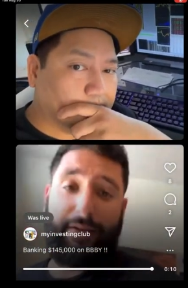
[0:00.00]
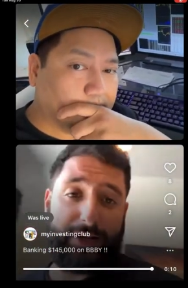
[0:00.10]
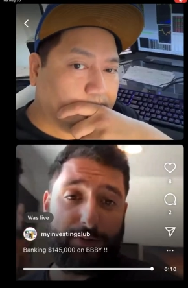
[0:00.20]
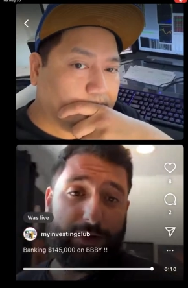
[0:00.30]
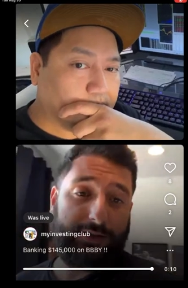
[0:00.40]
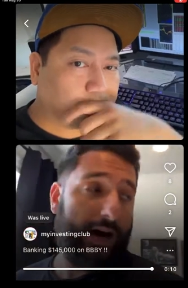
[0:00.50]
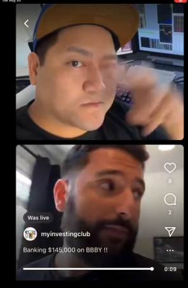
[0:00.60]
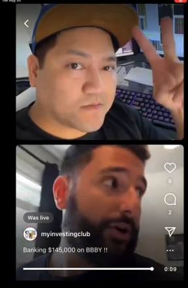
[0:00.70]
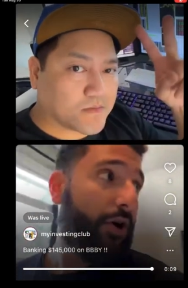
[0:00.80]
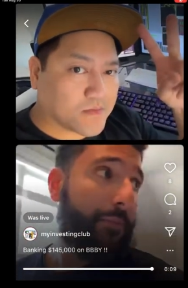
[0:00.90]
Speaker 1: it's time we go
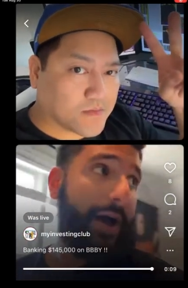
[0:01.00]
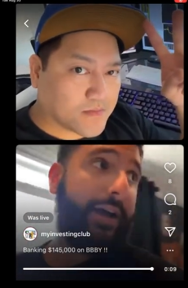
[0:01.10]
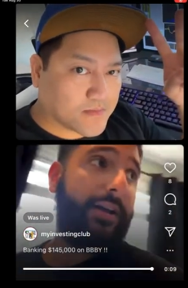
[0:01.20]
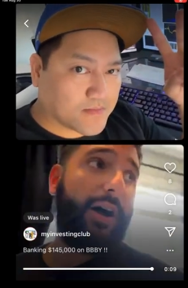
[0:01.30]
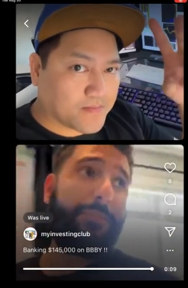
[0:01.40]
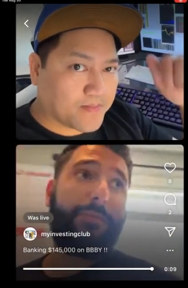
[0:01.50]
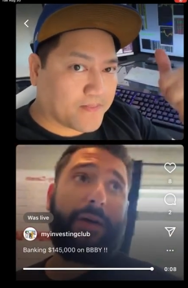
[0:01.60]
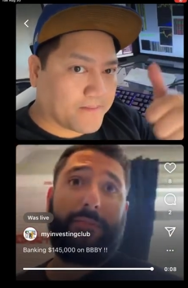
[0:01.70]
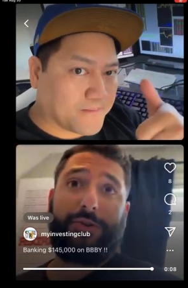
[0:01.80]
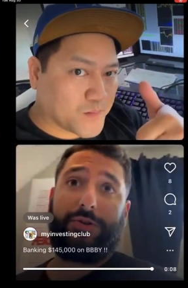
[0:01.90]
back and help the members
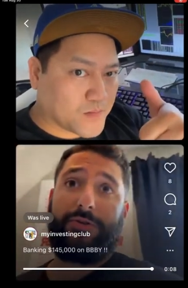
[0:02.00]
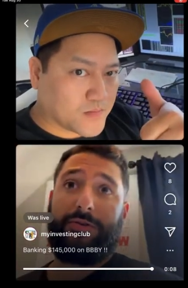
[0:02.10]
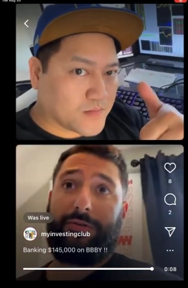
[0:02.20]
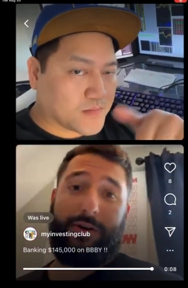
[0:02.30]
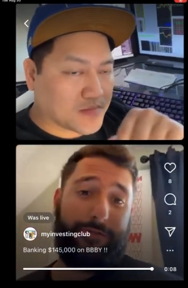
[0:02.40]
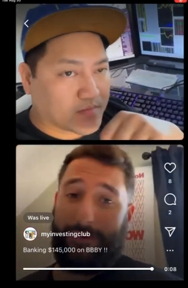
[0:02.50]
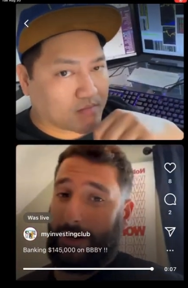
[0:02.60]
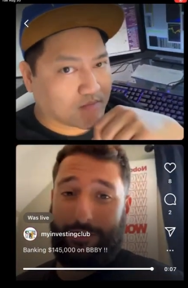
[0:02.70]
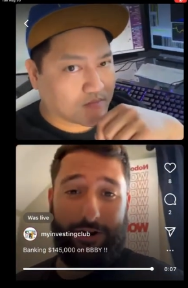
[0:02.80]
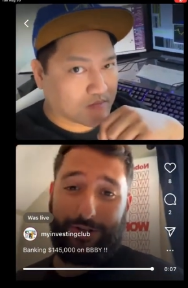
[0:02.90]
who are fucking
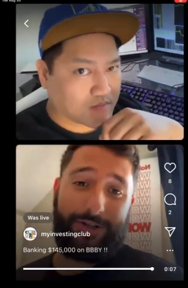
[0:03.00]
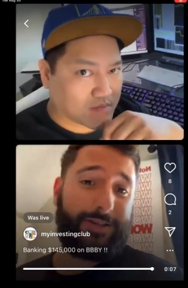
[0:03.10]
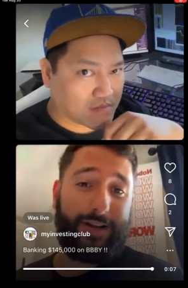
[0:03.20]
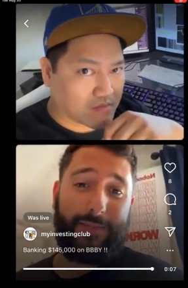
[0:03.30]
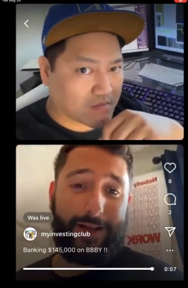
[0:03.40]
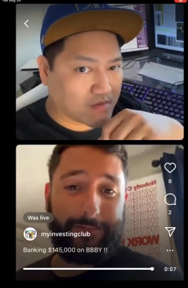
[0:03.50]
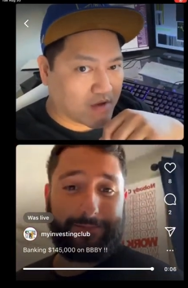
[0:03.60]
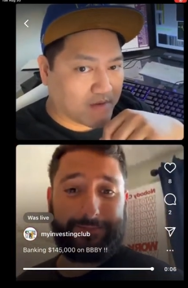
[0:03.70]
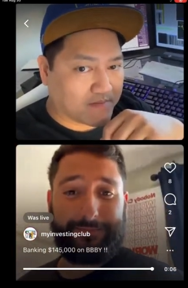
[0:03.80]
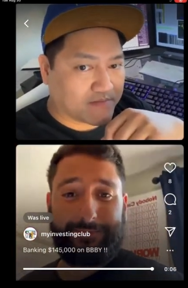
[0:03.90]
crushing it
Speaker 2: today, man. Yep.
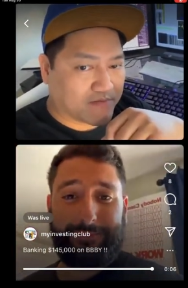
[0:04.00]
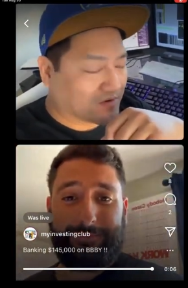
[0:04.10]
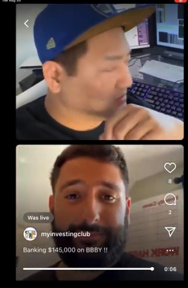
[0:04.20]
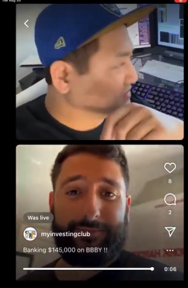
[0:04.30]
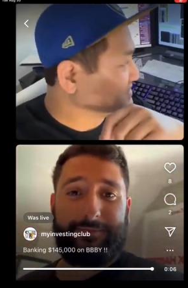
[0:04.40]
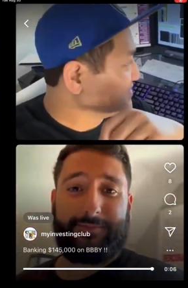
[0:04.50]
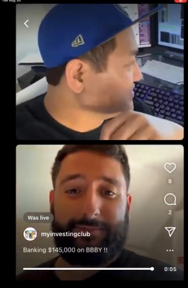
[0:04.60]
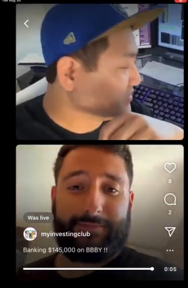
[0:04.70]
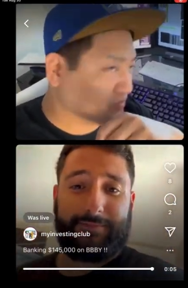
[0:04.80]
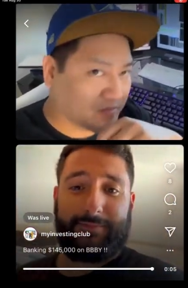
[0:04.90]
We'll see you in the room,
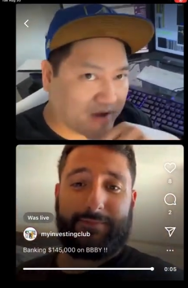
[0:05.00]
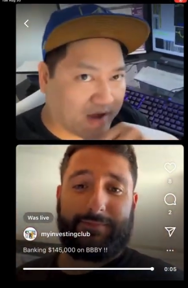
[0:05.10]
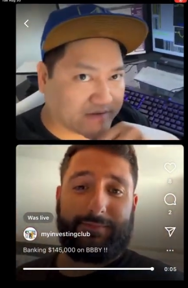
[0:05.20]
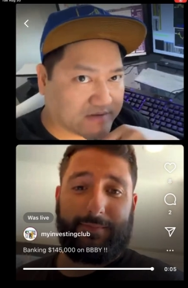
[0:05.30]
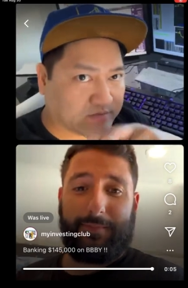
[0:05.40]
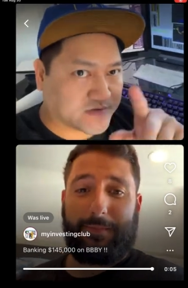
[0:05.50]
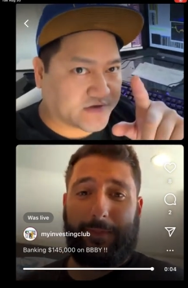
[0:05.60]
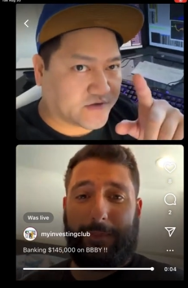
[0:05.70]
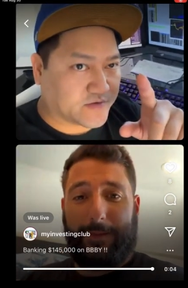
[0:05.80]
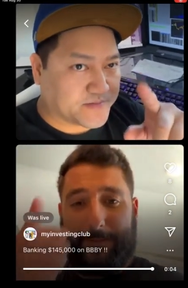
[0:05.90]
guys. We'll see you in the room.
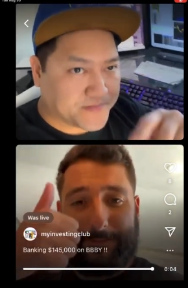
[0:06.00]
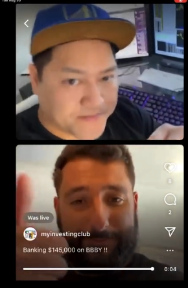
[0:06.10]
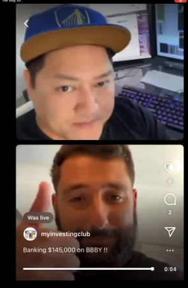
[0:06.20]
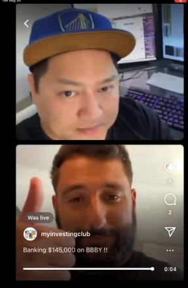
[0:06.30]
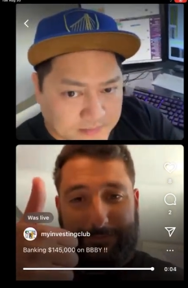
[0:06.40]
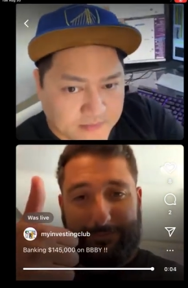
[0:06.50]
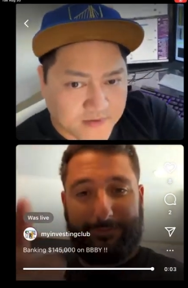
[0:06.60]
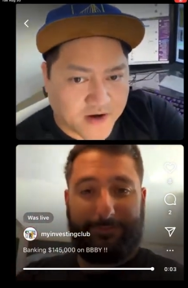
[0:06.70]
All right.